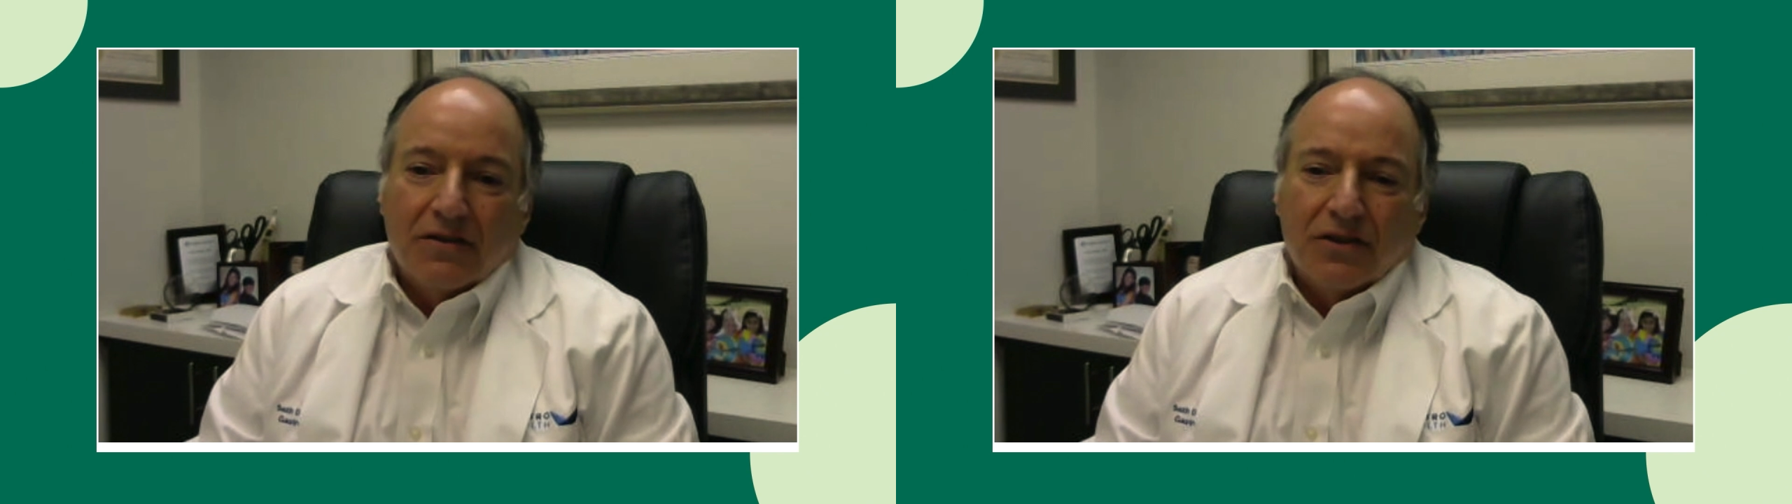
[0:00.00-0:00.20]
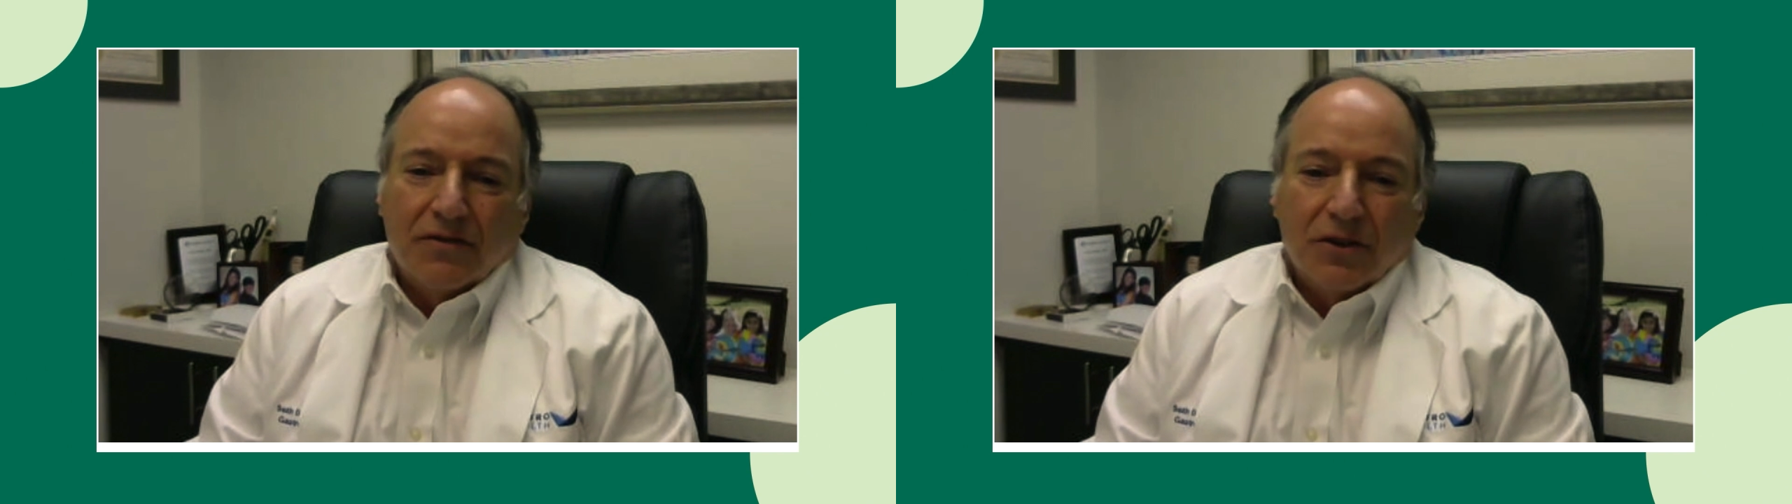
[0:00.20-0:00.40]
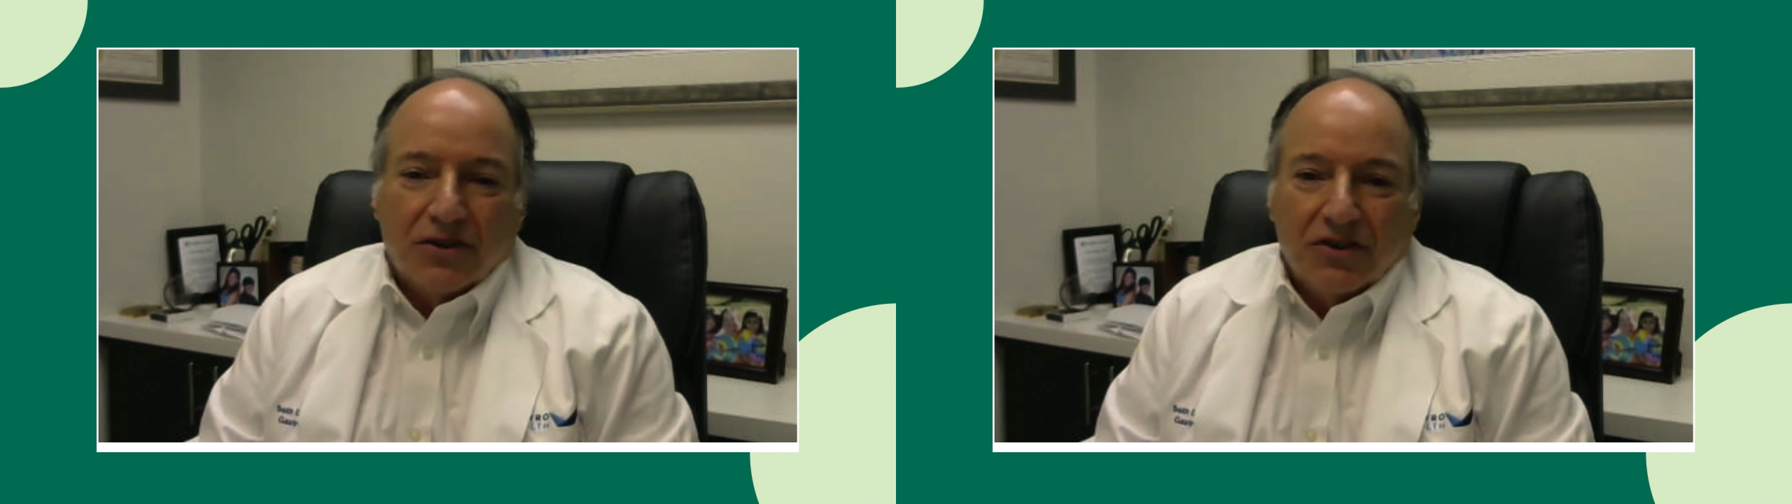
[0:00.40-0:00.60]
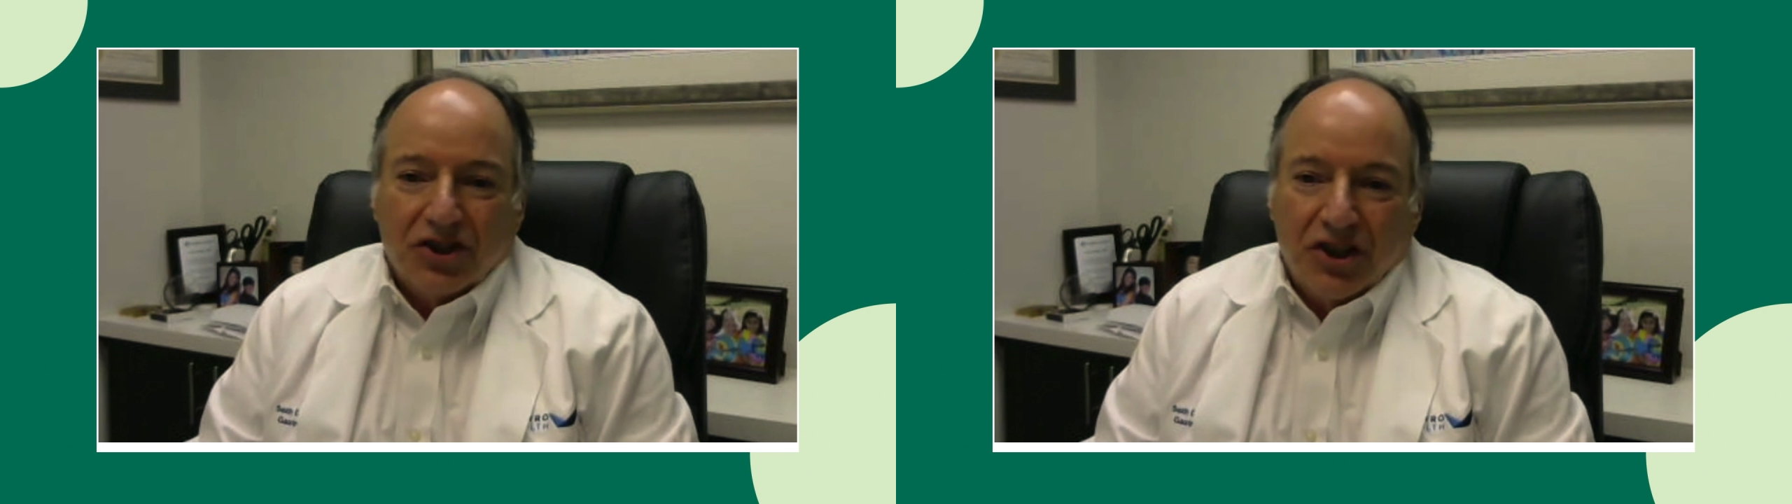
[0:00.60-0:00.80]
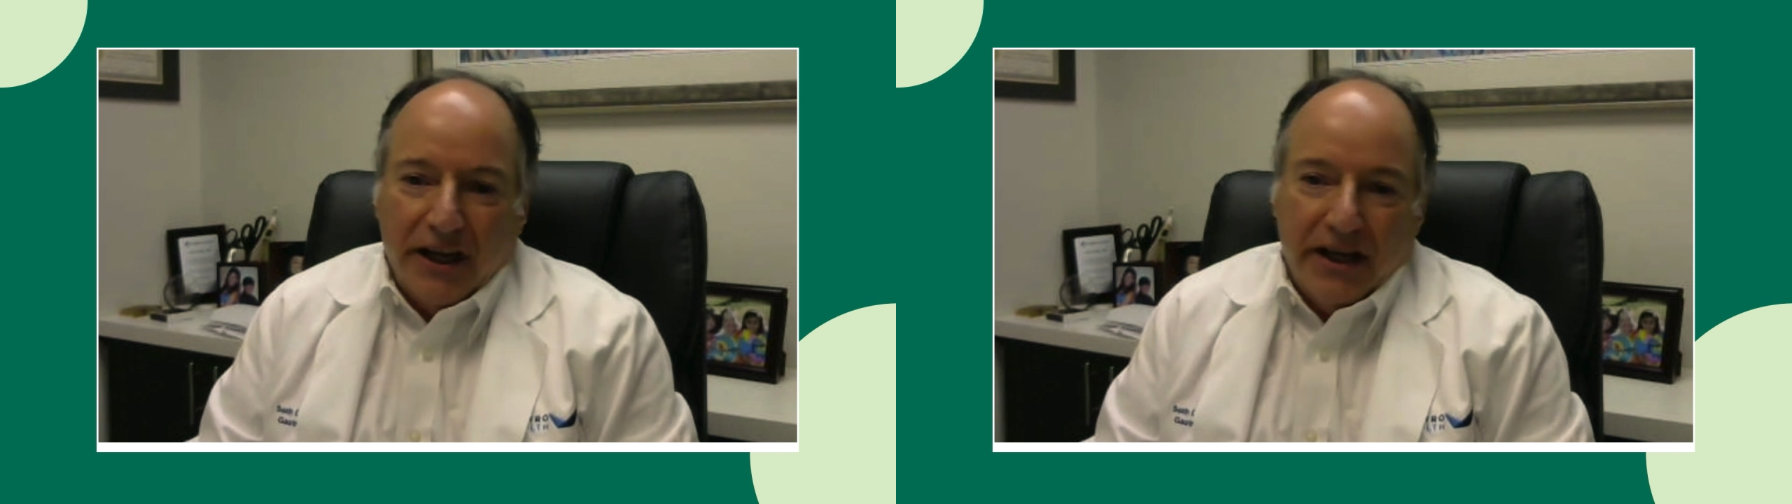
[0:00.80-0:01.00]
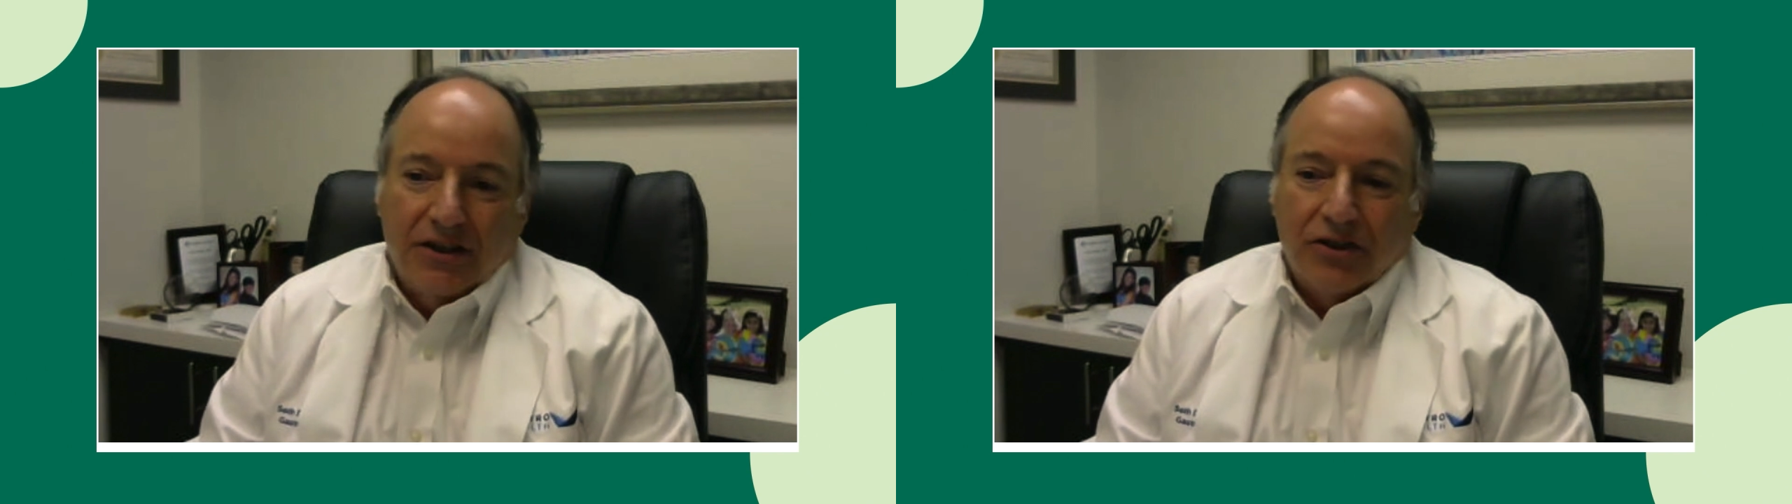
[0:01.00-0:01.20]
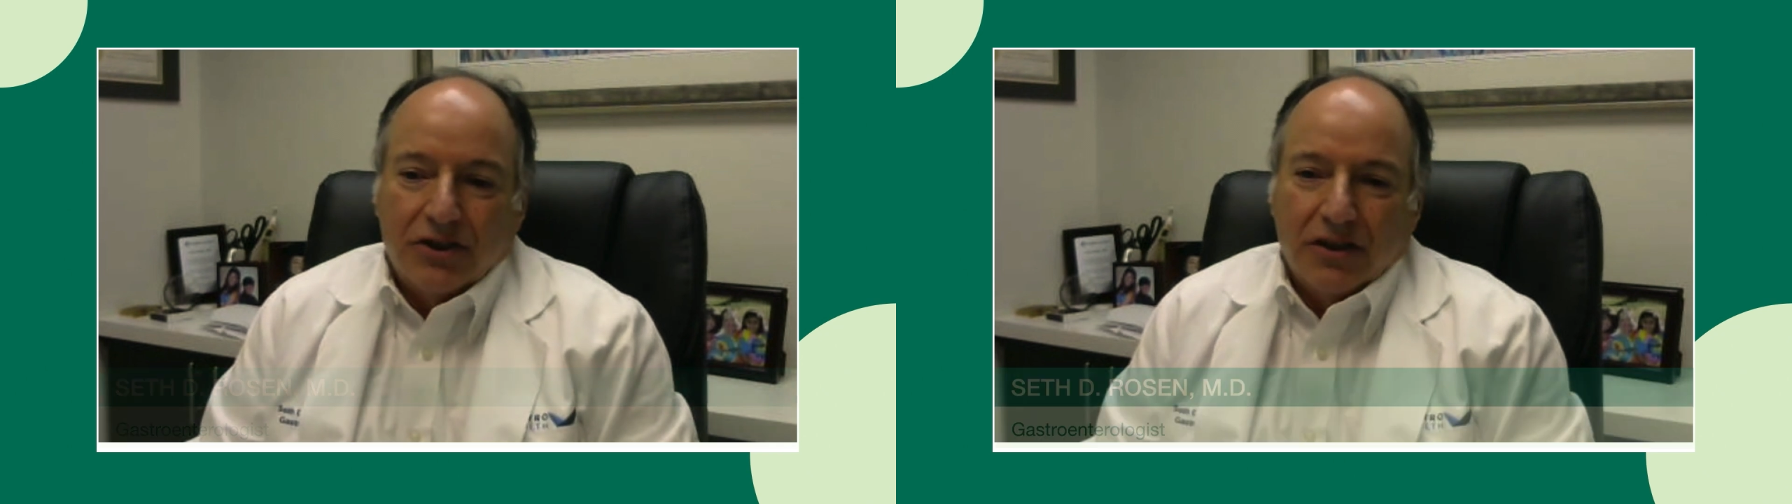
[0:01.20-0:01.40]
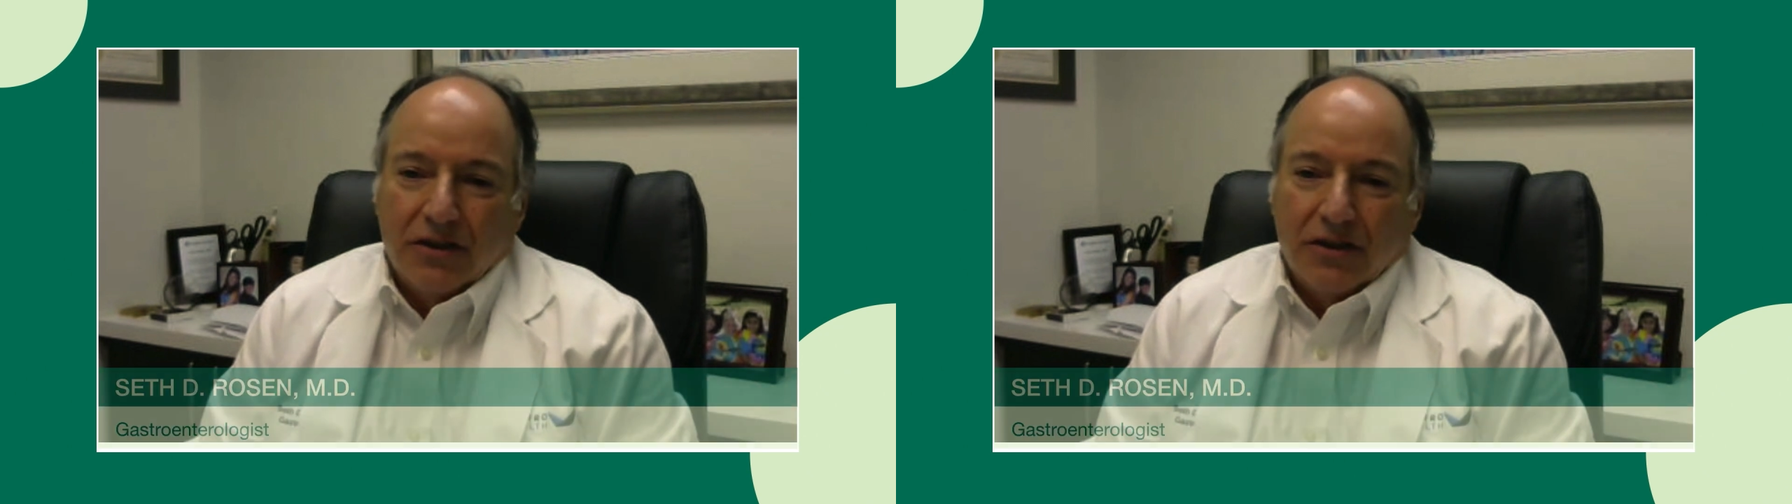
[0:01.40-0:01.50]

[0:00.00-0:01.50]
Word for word: is if there's a change